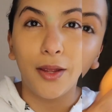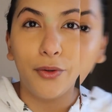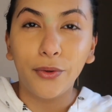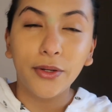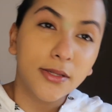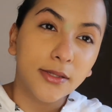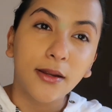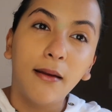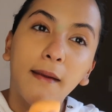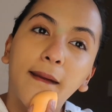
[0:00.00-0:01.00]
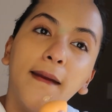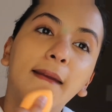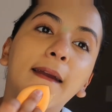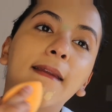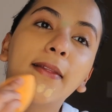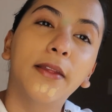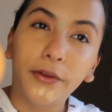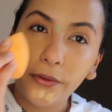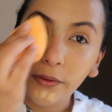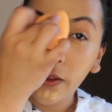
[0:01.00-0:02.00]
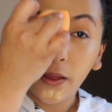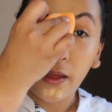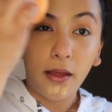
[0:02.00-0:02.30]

Notice that I kind of get a little